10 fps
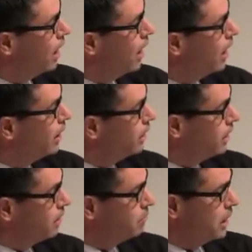Uh,
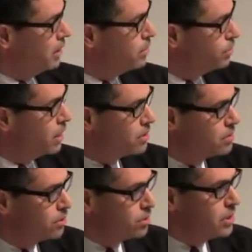uh in
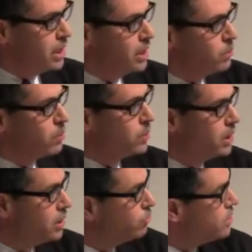2013,
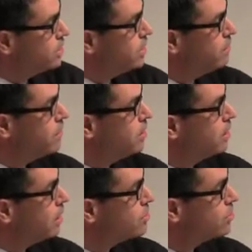we received the uh,